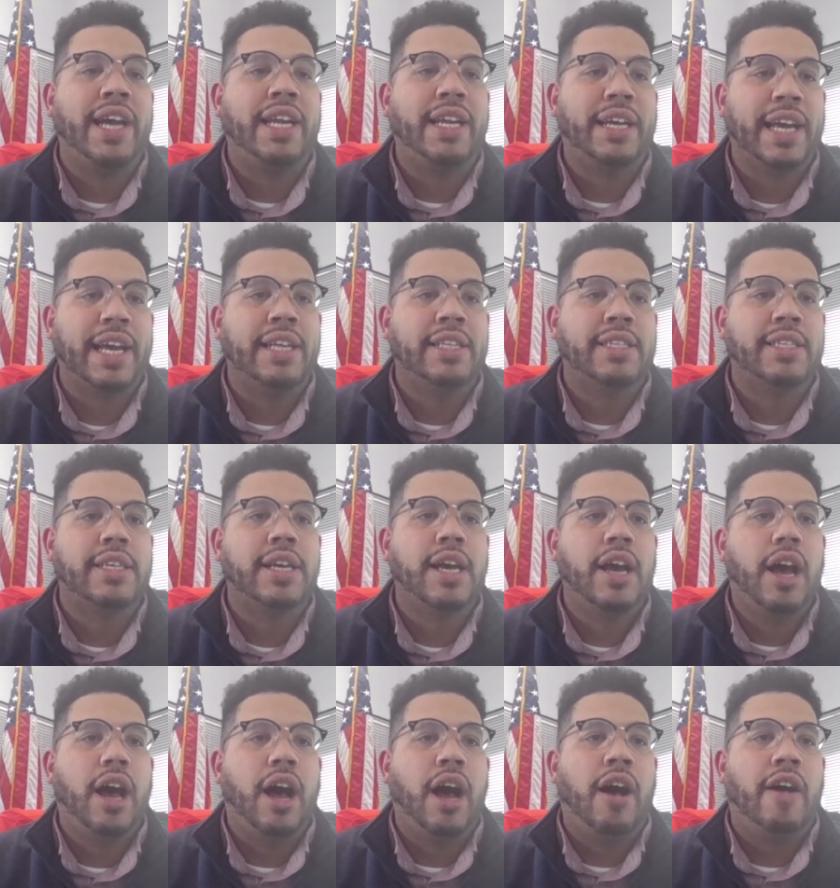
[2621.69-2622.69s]
fight against
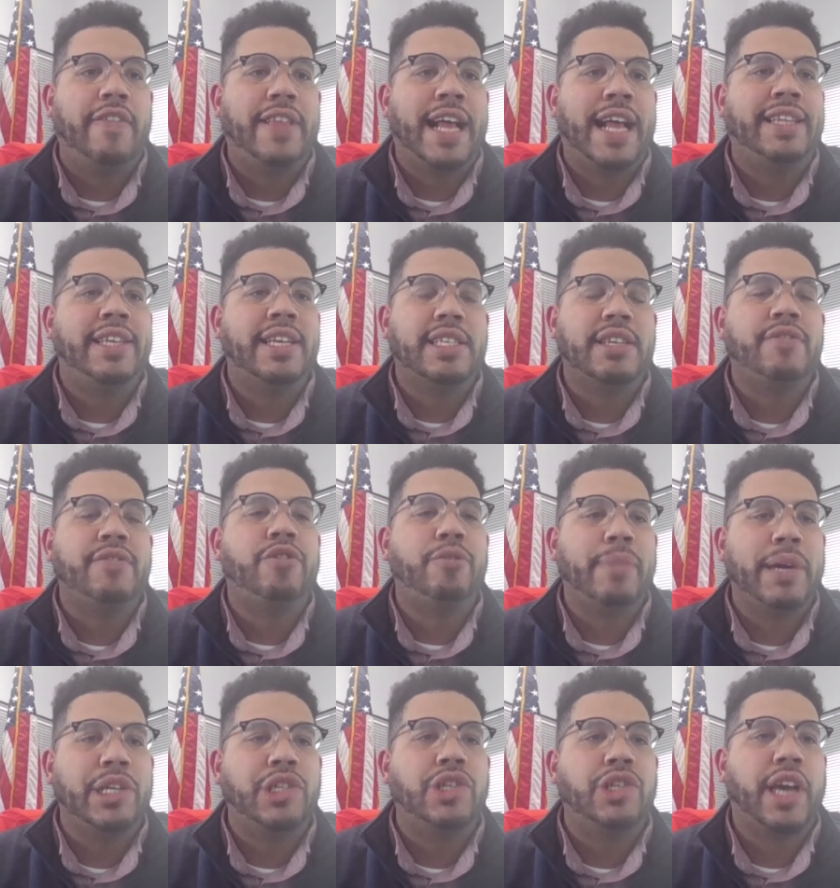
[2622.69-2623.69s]
uh, that
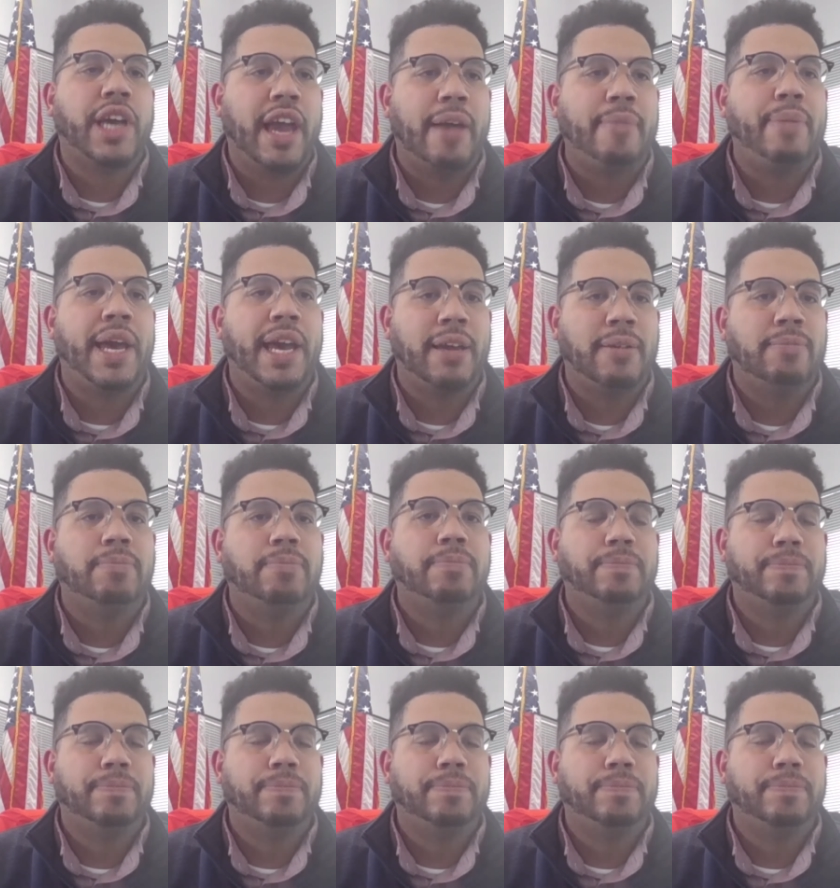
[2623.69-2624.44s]
disinformation campaign.